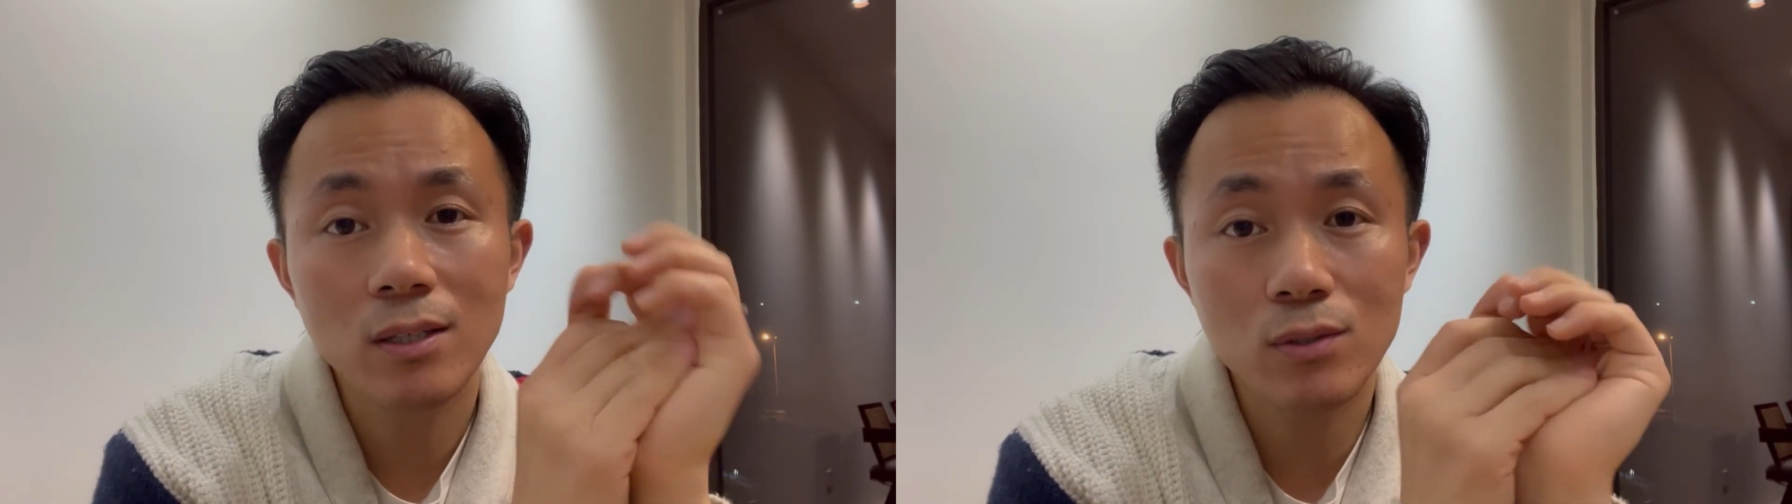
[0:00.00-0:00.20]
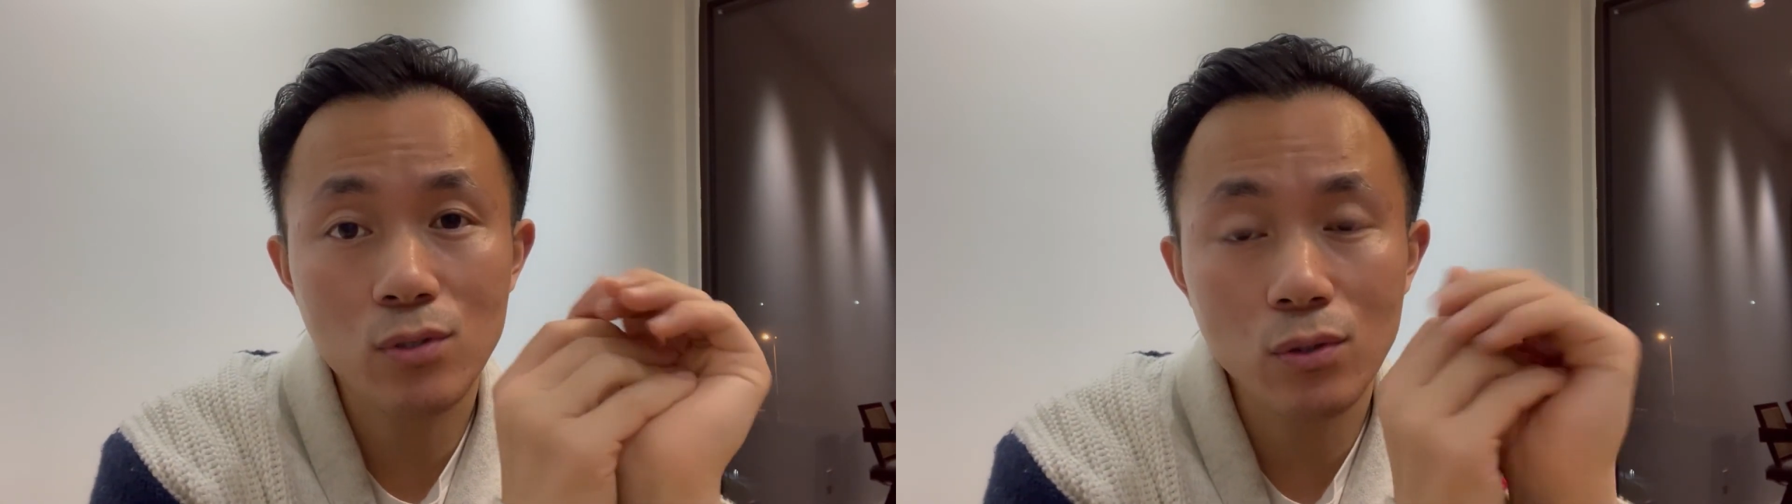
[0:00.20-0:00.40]

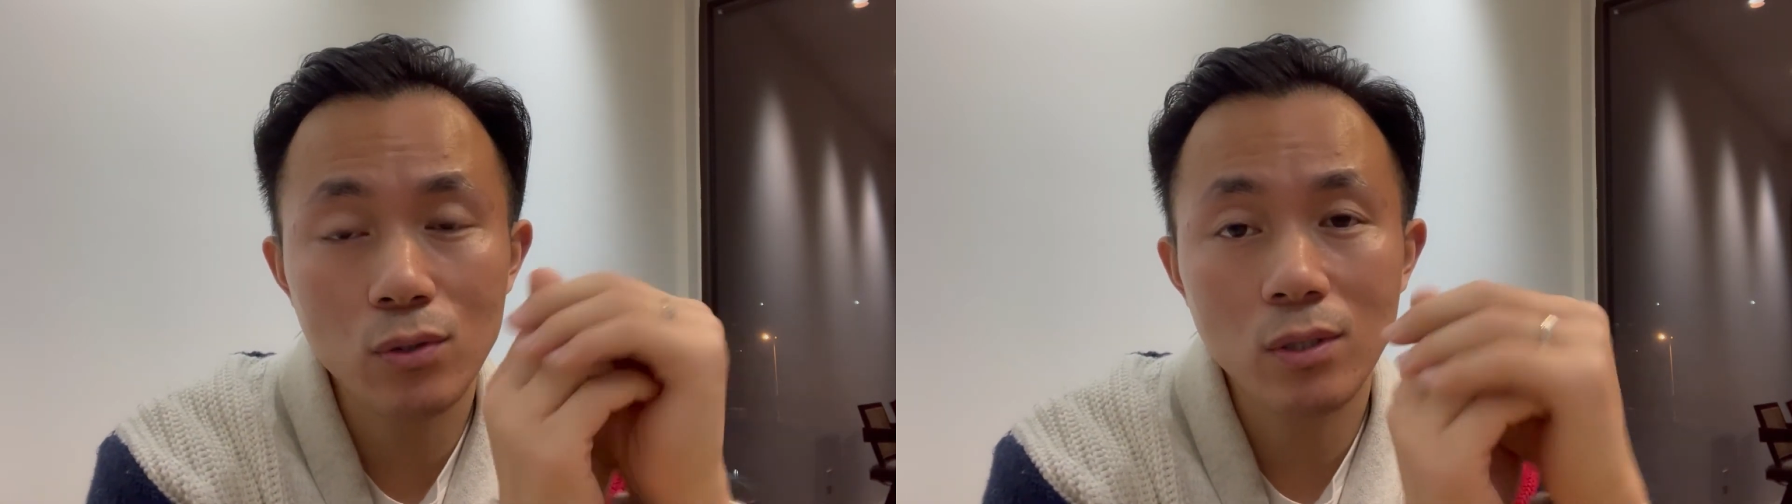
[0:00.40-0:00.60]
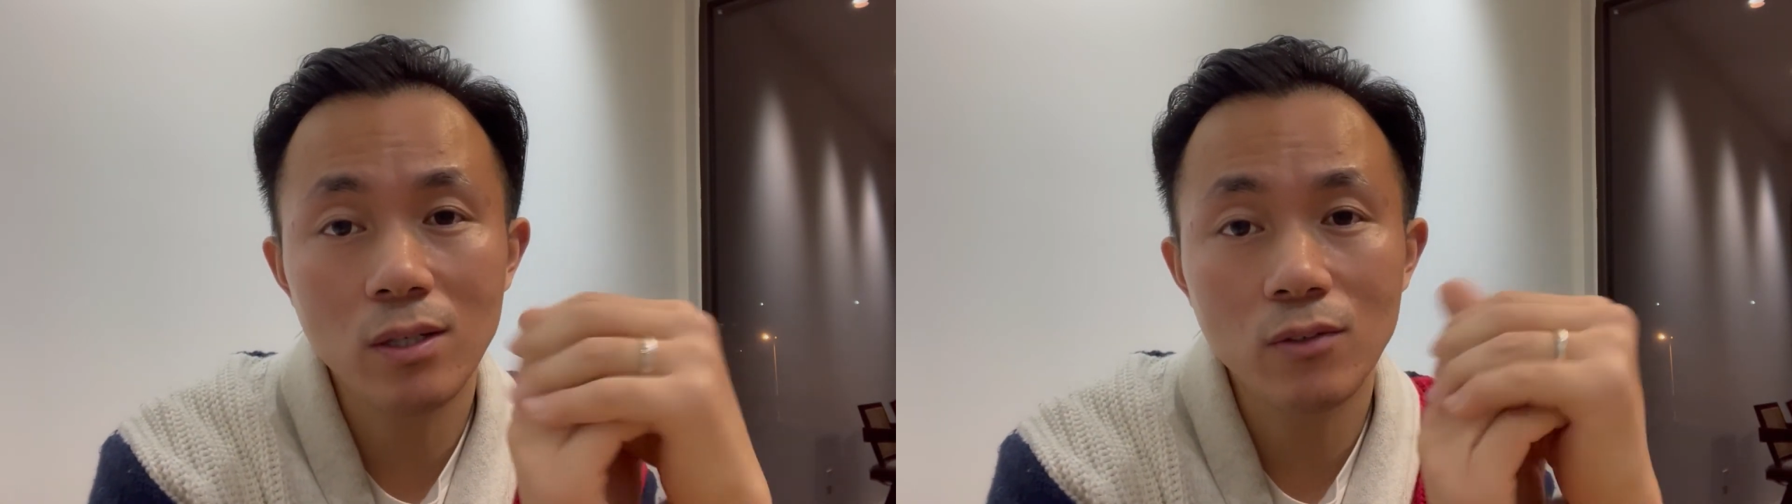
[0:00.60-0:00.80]

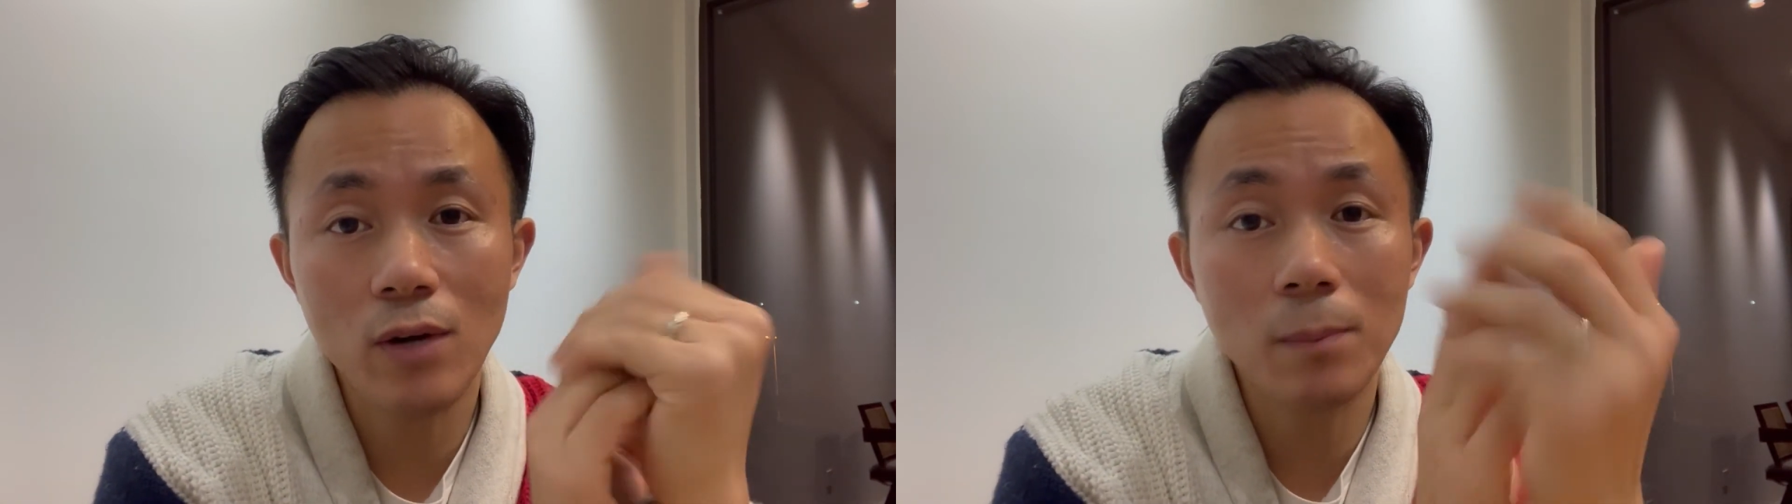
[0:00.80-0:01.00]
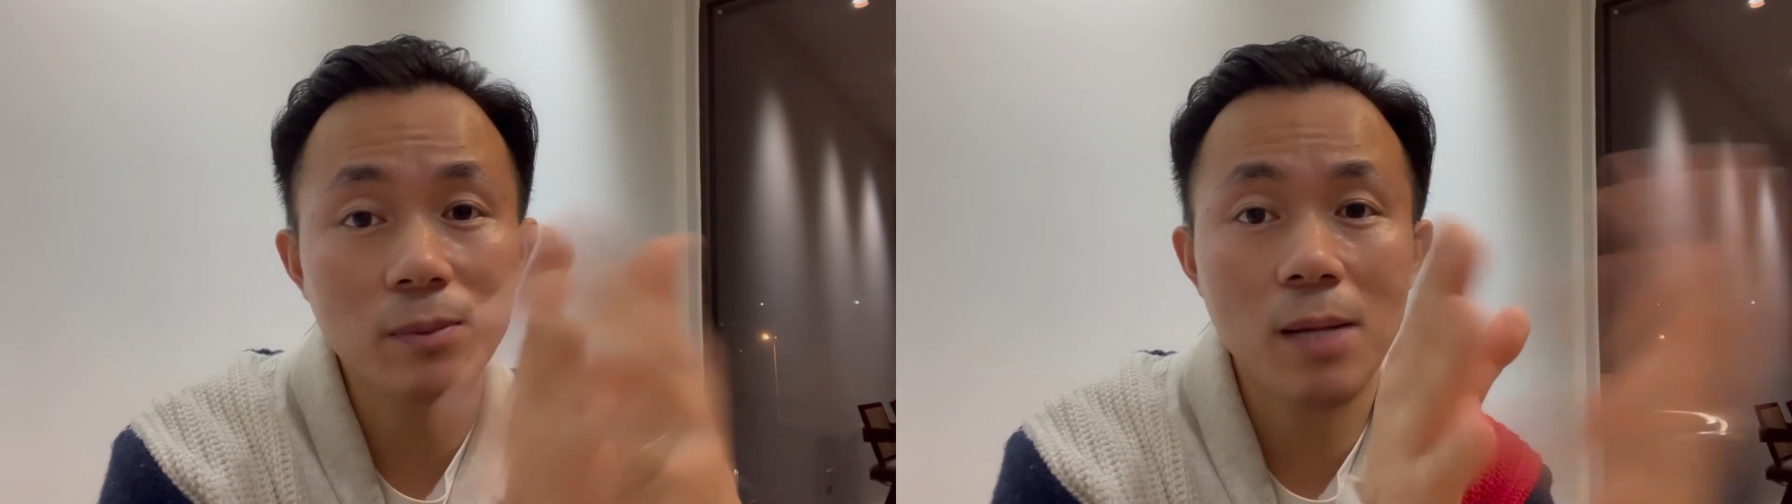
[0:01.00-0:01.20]
do
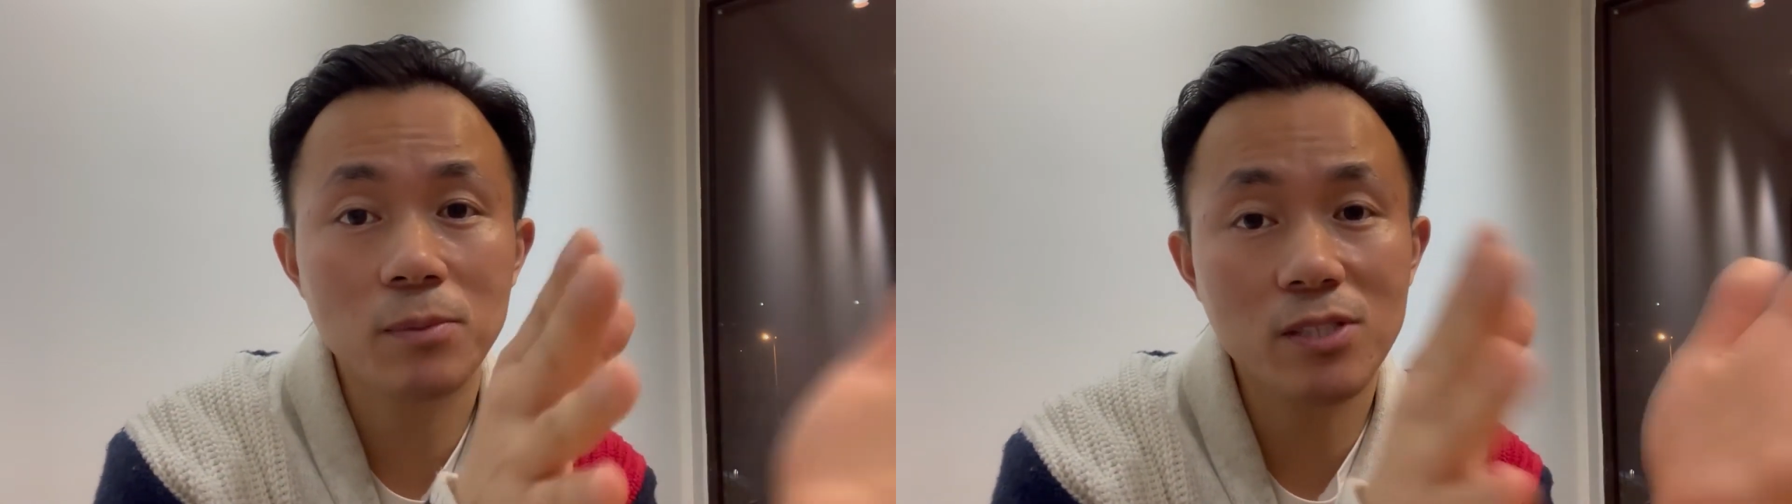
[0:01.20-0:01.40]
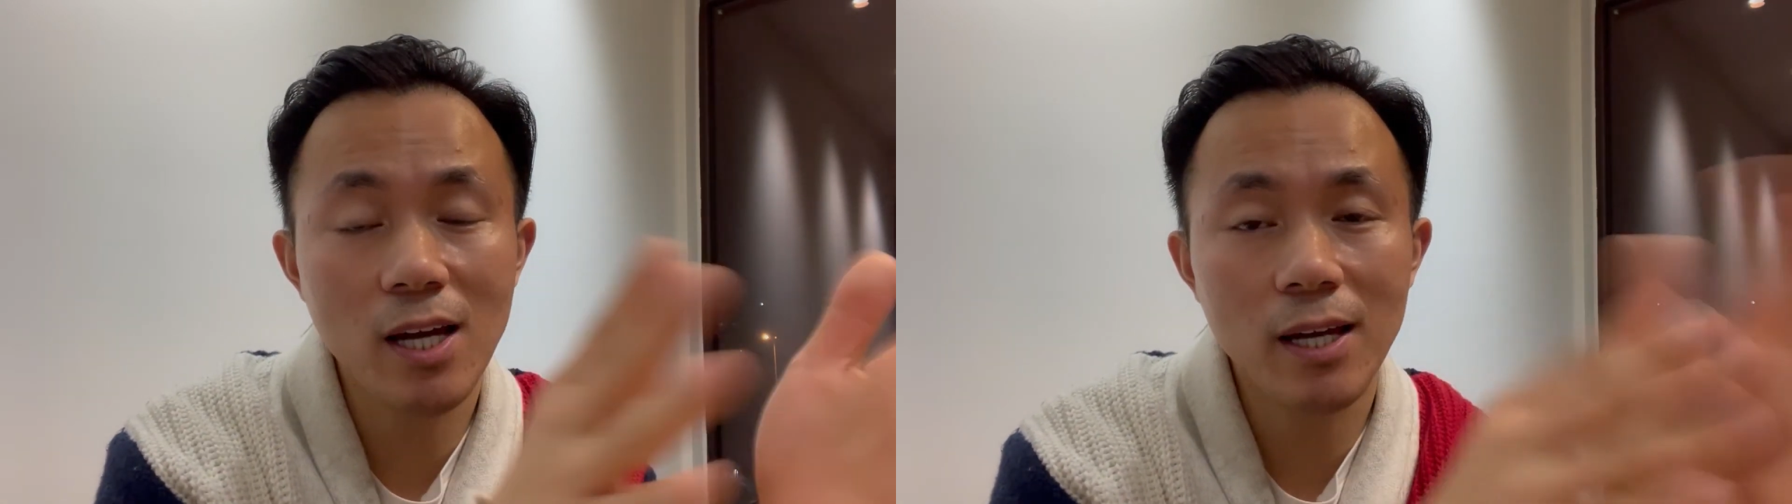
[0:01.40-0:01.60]
from time
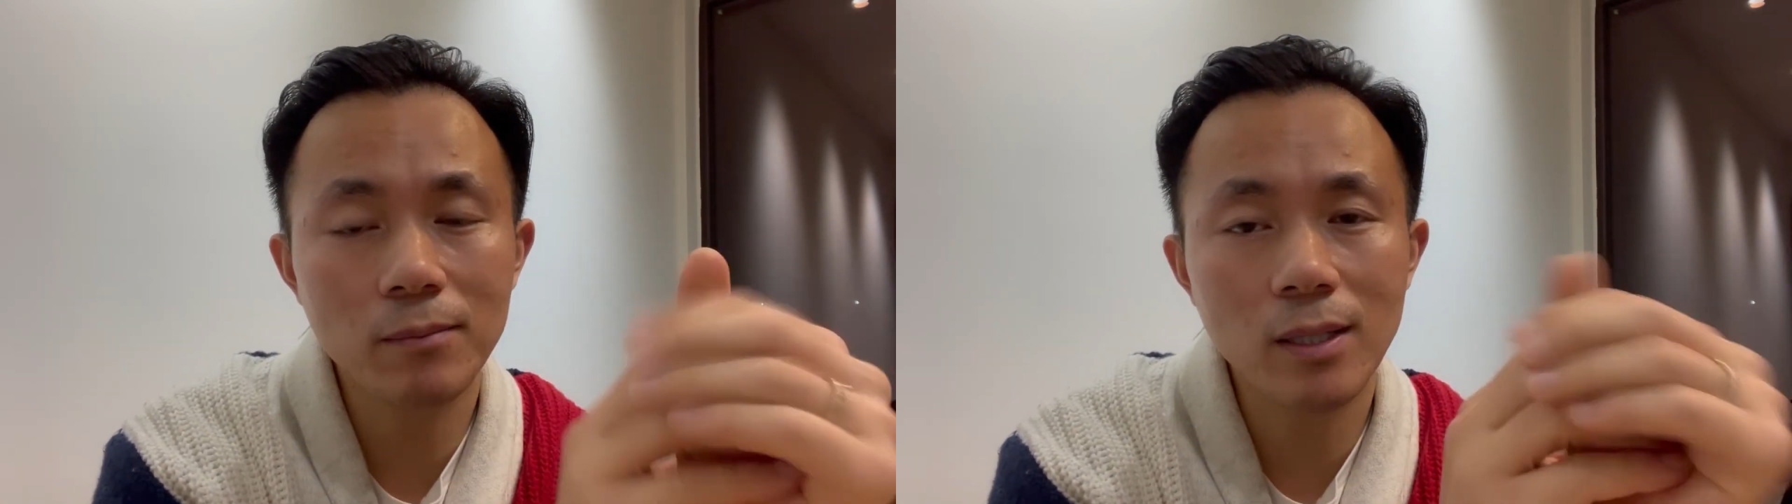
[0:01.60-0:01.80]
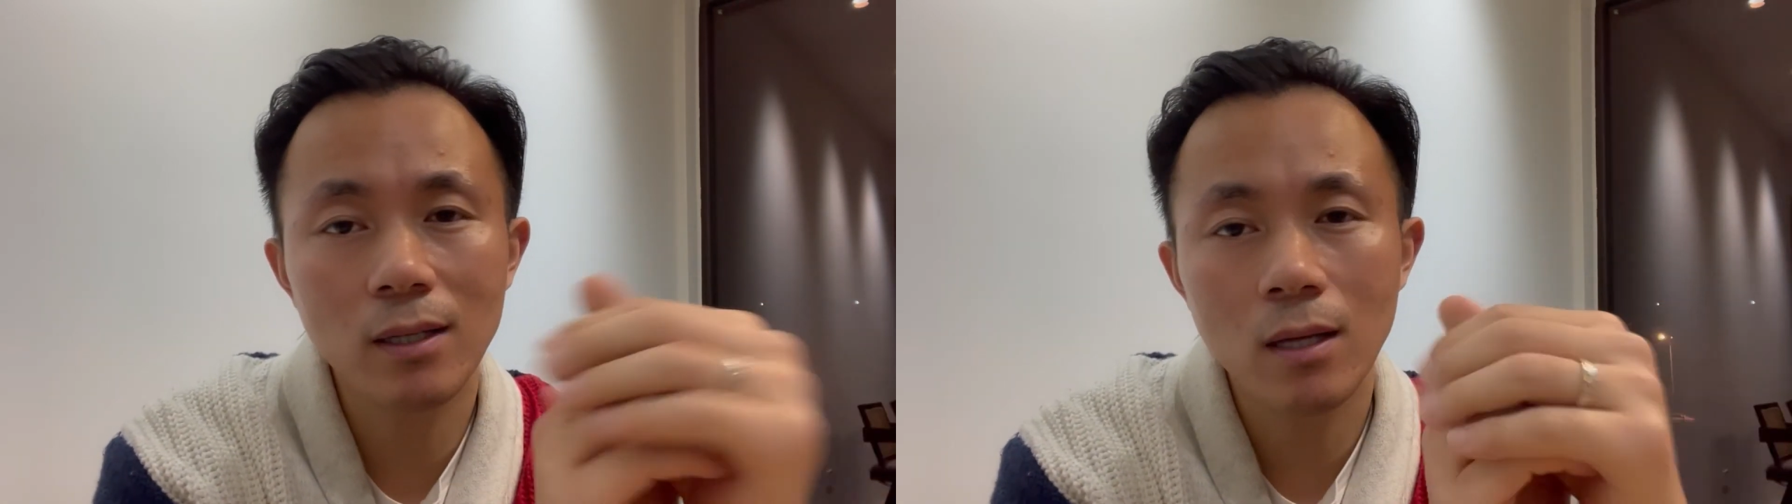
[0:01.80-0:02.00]
to
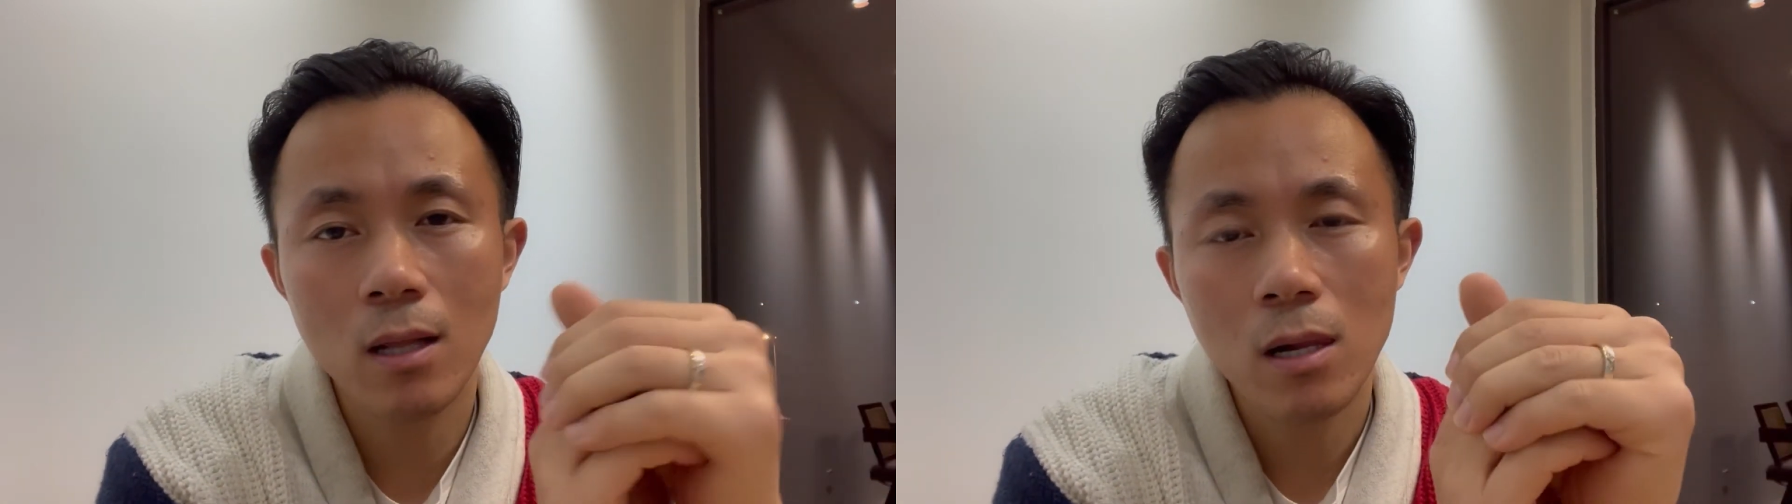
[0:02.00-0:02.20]
time?